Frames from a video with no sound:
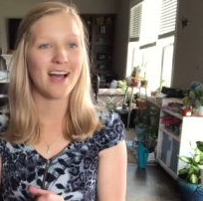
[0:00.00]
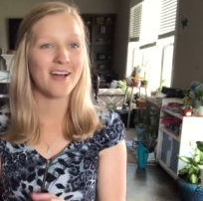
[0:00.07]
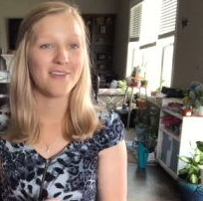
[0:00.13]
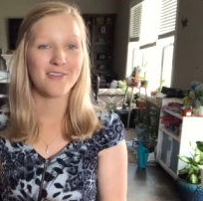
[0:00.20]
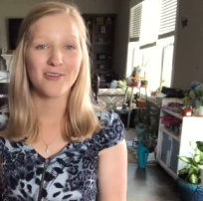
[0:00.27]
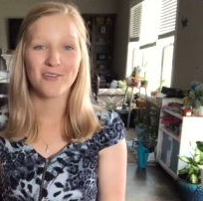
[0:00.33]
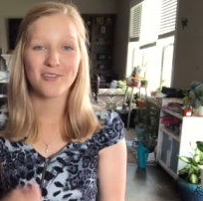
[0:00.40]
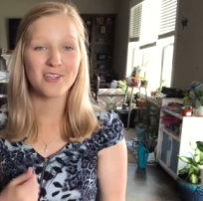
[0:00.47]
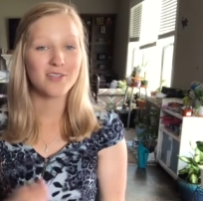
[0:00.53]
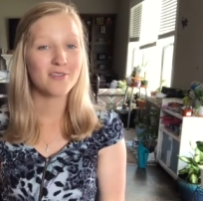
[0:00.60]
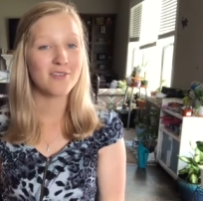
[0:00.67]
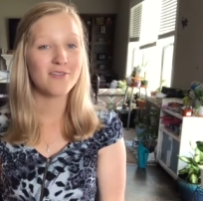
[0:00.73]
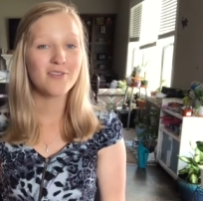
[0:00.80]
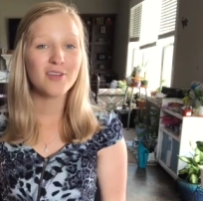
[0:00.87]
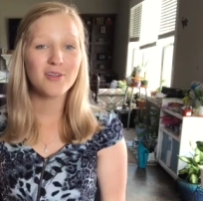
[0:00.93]
I don't know, their
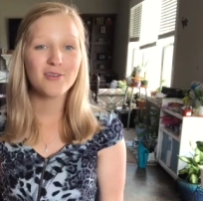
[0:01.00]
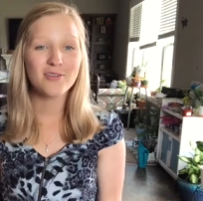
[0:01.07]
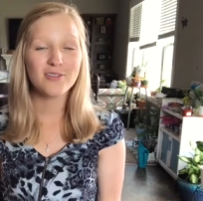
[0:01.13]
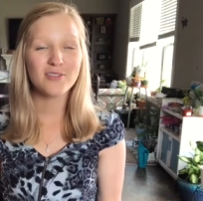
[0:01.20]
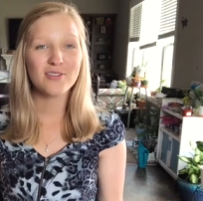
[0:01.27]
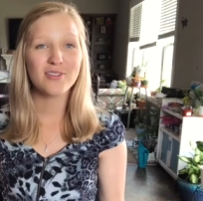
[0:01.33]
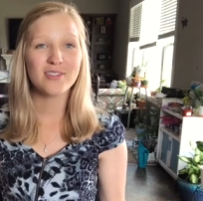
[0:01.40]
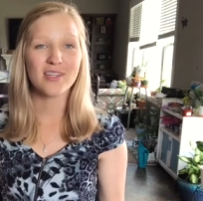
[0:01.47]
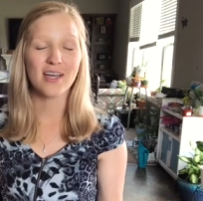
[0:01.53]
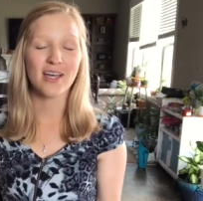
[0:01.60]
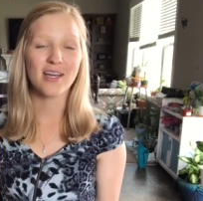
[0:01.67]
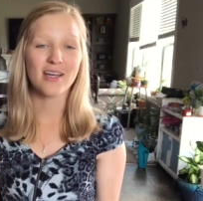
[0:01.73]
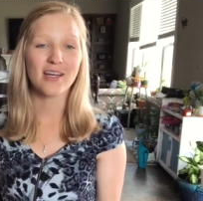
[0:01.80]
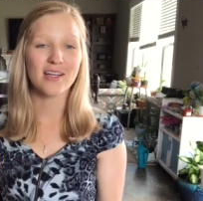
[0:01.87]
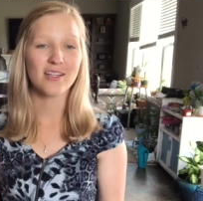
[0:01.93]
reviews
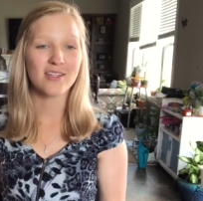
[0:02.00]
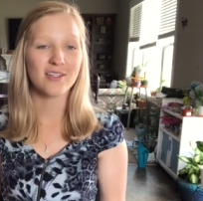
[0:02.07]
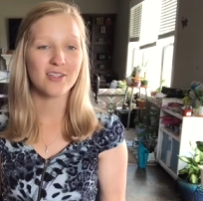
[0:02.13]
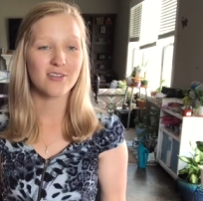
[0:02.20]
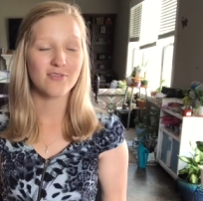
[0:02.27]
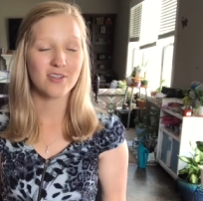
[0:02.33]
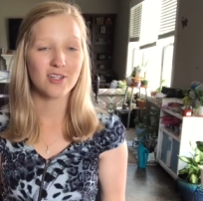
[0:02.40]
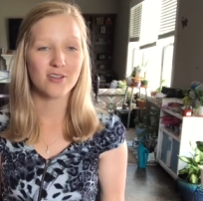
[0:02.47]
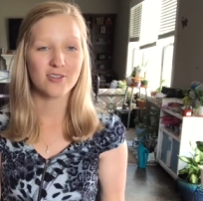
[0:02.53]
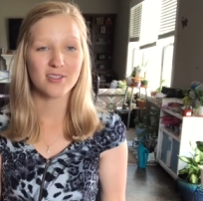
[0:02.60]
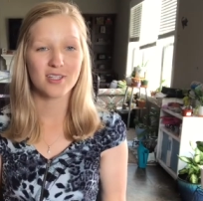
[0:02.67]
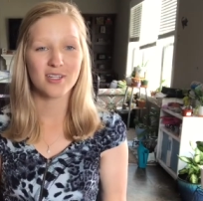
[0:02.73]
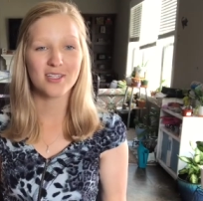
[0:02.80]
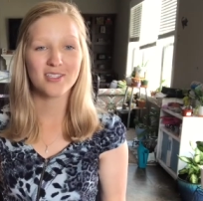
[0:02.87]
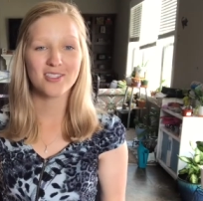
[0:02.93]
and their videos
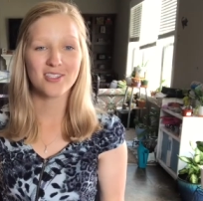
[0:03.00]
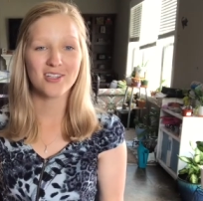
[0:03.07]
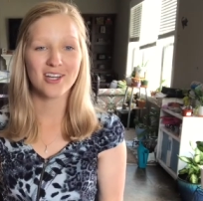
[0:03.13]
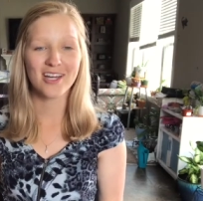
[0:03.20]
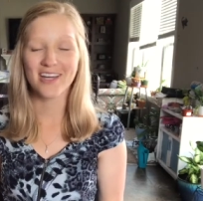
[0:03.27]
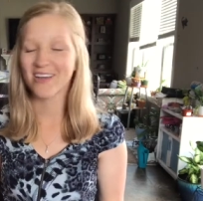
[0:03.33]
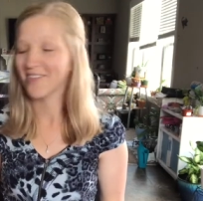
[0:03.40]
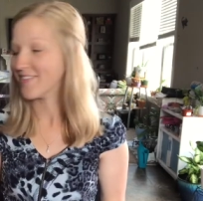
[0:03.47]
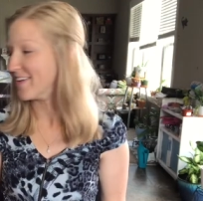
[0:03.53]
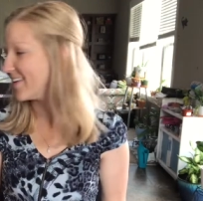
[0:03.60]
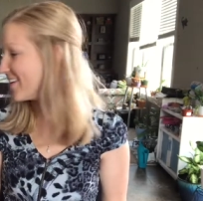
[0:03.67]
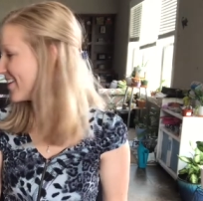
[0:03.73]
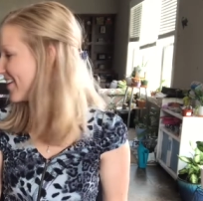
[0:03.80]
on Instagram